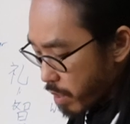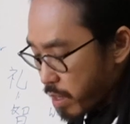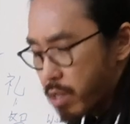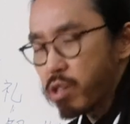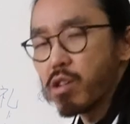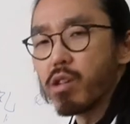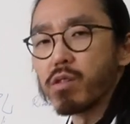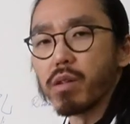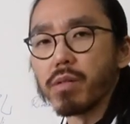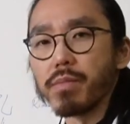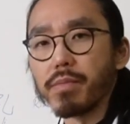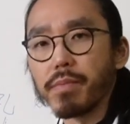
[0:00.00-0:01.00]
the
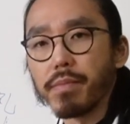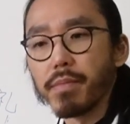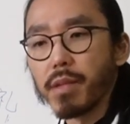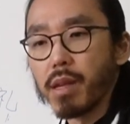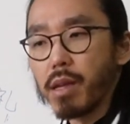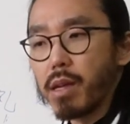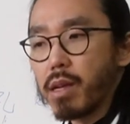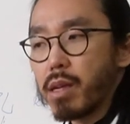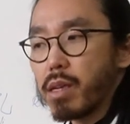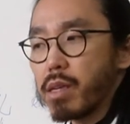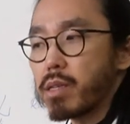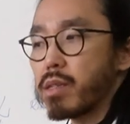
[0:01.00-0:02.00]
Shengren
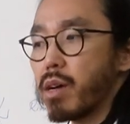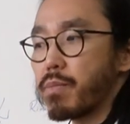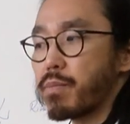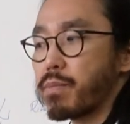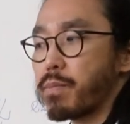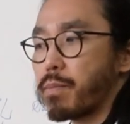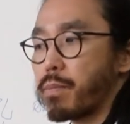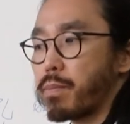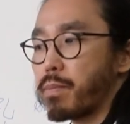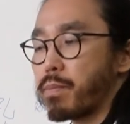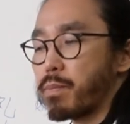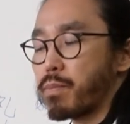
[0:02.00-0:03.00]
is not
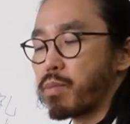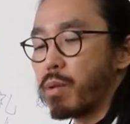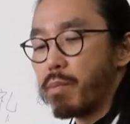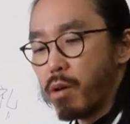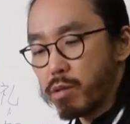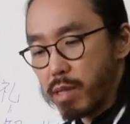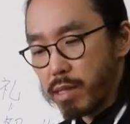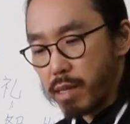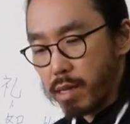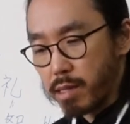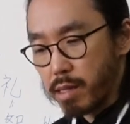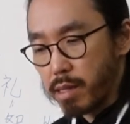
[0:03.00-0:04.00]
promoting the
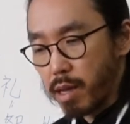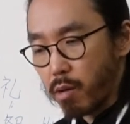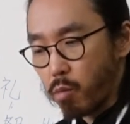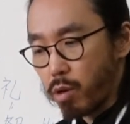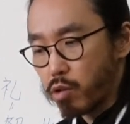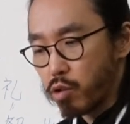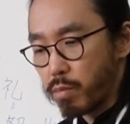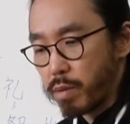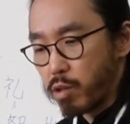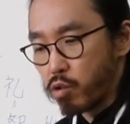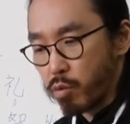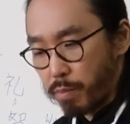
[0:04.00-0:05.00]
idea that one should
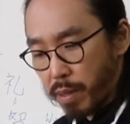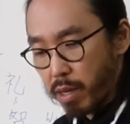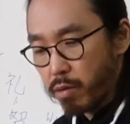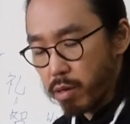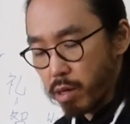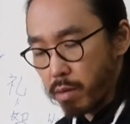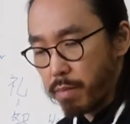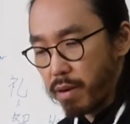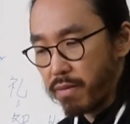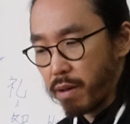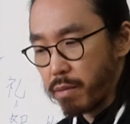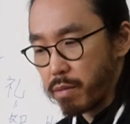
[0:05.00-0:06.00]
be superior
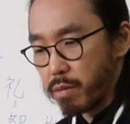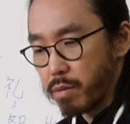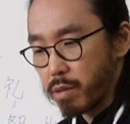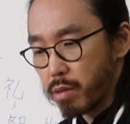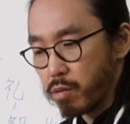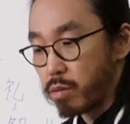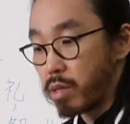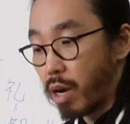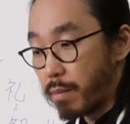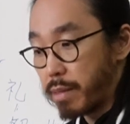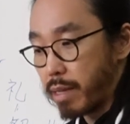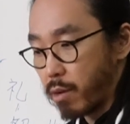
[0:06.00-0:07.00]
above others, to
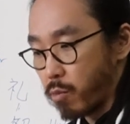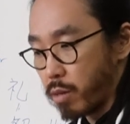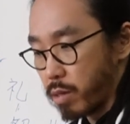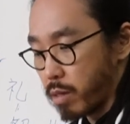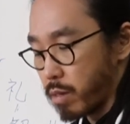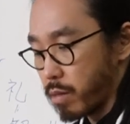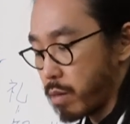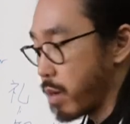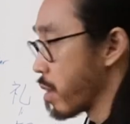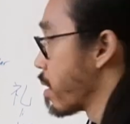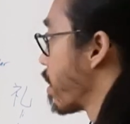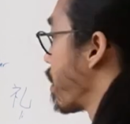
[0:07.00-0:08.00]
dominate one another,
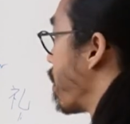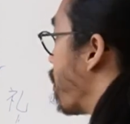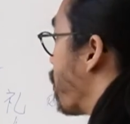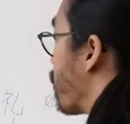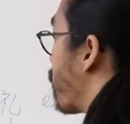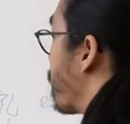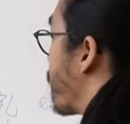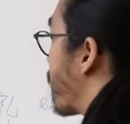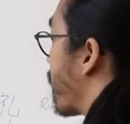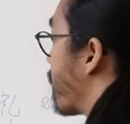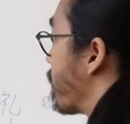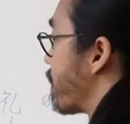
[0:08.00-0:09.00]
or to
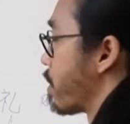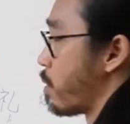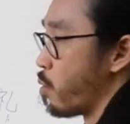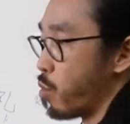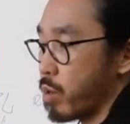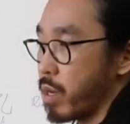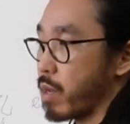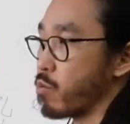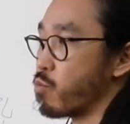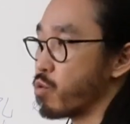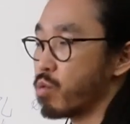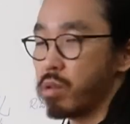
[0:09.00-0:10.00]
become a lord
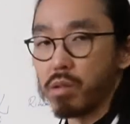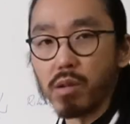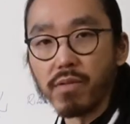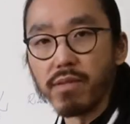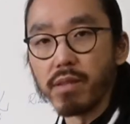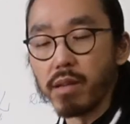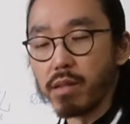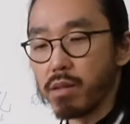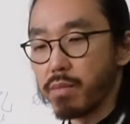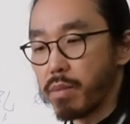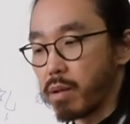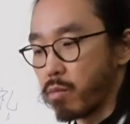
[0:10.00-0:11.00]
and ruler of
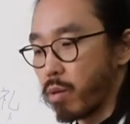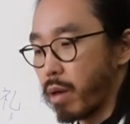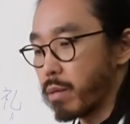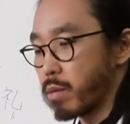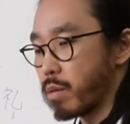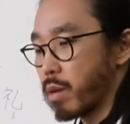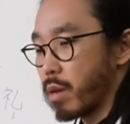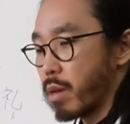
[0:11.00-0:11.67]
another, but rather